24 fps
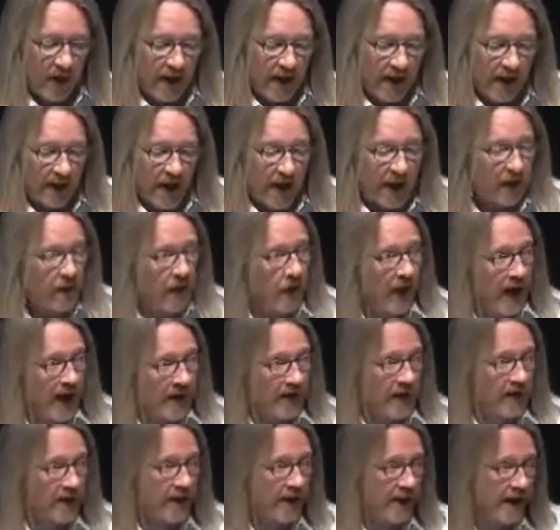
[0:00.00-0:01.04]
In
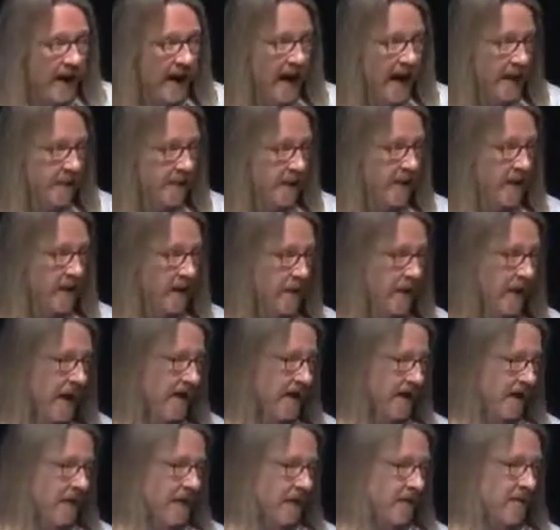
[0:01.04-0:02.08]
contrast, today, because we
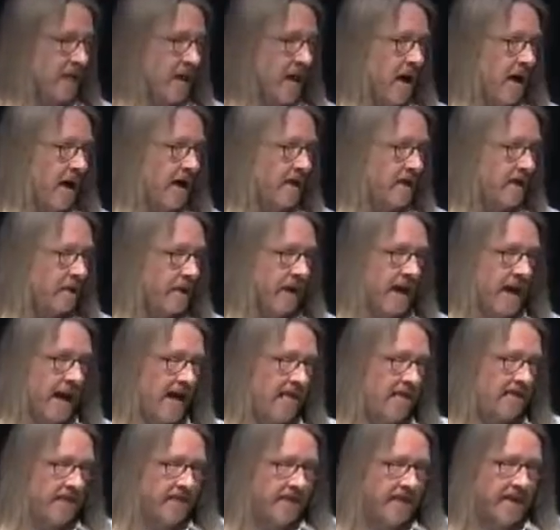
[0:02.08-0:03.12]
have antibiotics and we
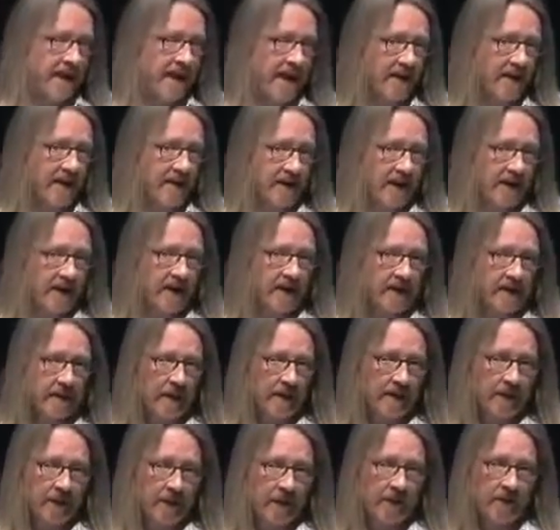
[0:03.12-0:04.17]
have vaccines,
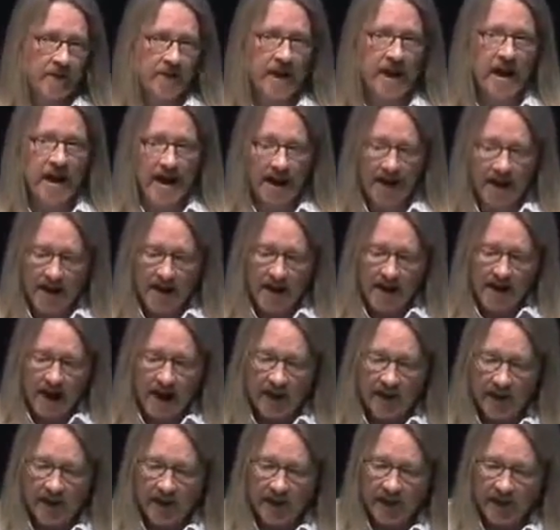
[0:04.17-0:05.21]
people don't die
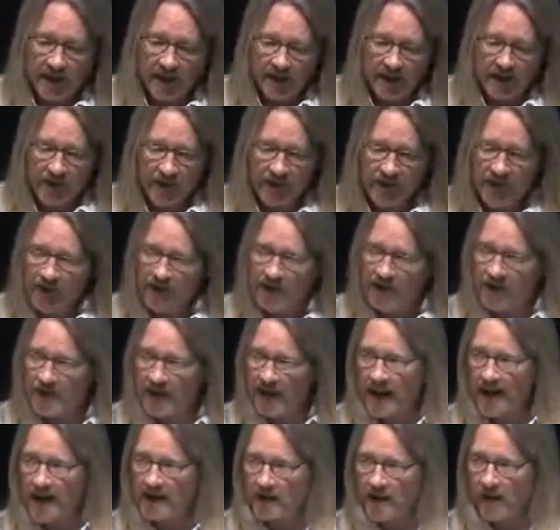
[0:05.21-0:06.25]
of infectious diseases
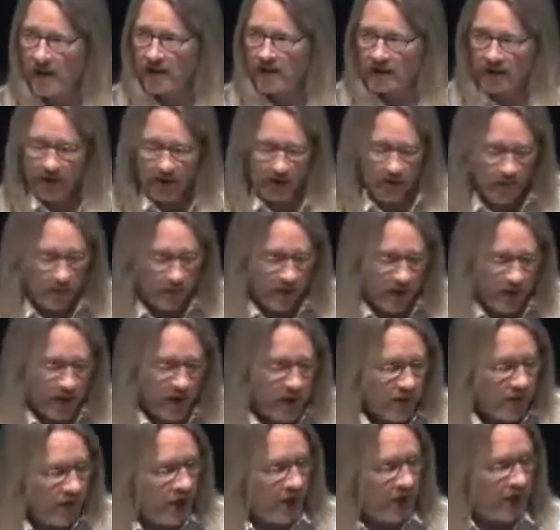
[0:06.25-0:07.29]
as often.
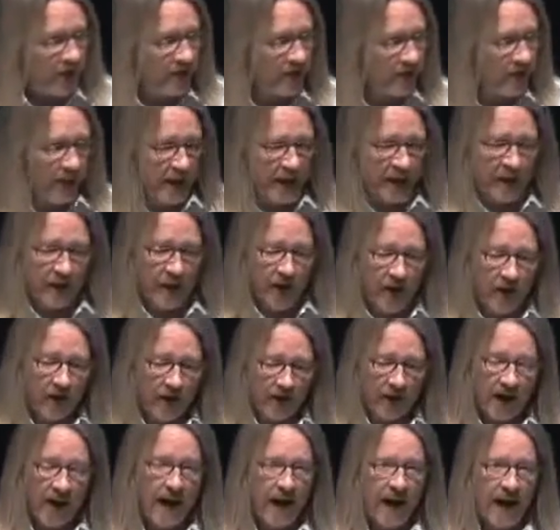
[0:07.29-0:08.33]
They live much
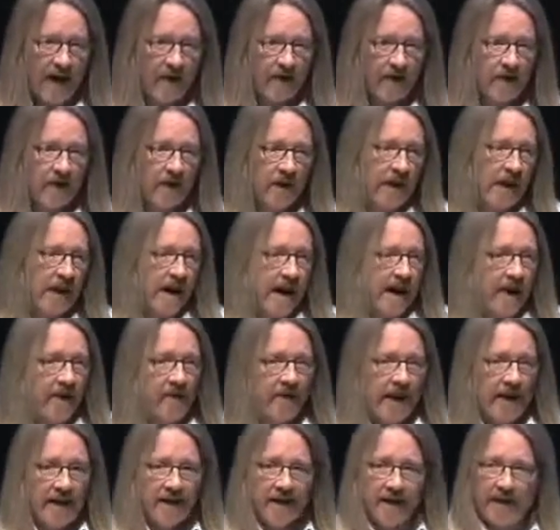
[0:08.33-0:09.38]
longer lives,
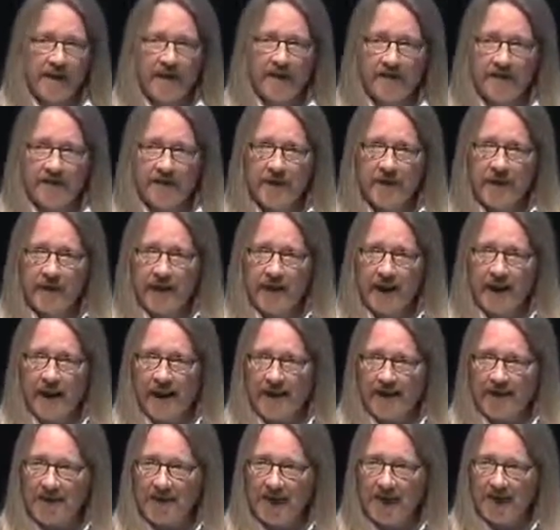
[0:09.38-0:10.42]
and they live
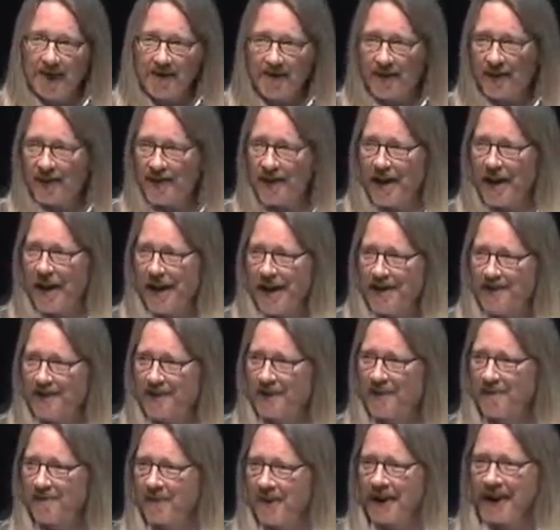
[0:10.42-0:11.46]
to die of
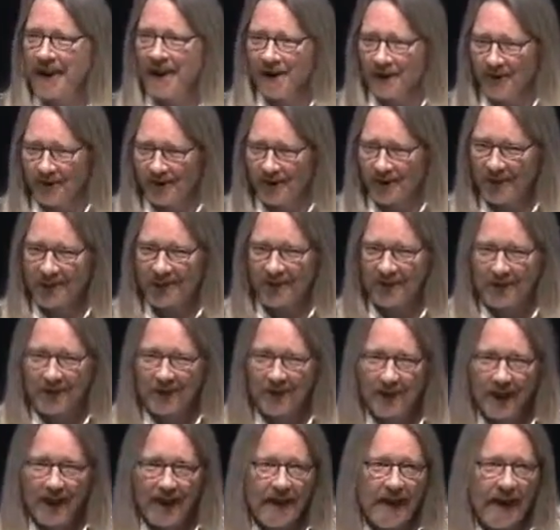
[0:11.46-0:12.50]
something else,
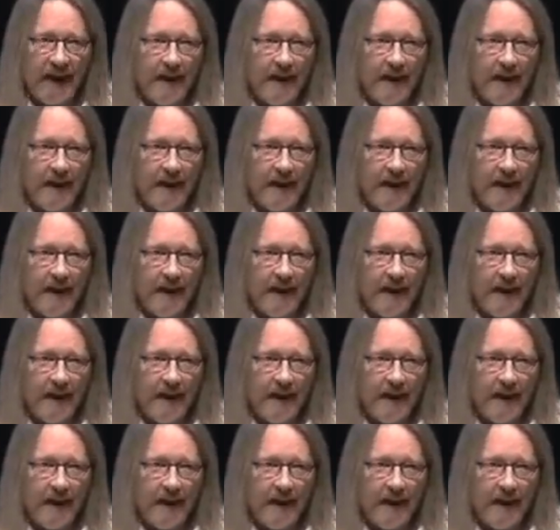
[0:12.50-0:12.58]
right?